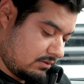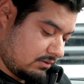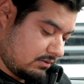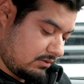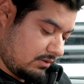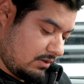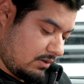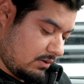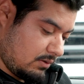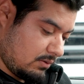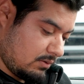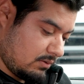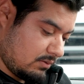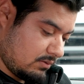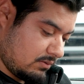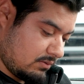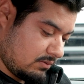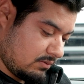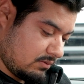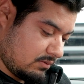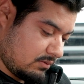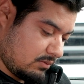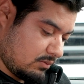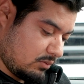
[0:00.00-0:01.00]
So
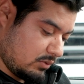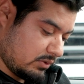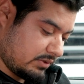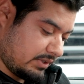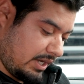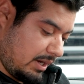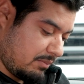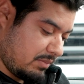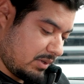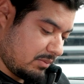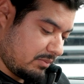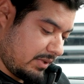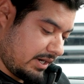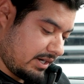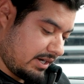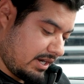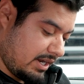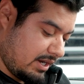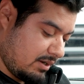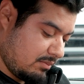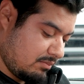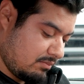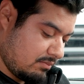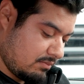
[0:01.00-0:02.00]
we'll type in my
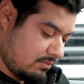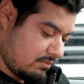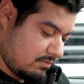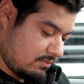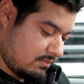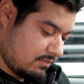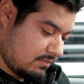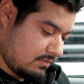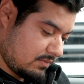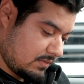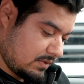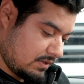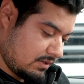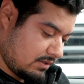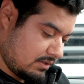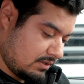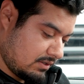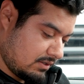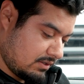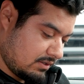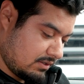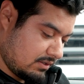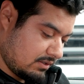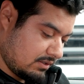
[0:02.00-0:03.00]
name,
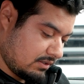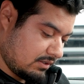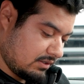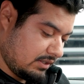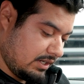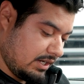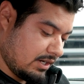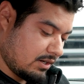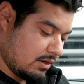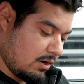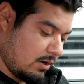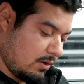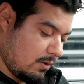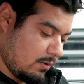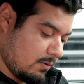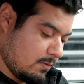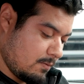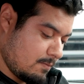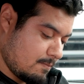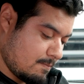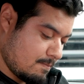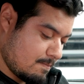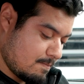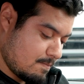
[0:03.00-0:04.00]

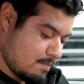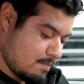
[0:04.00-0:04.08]
Nico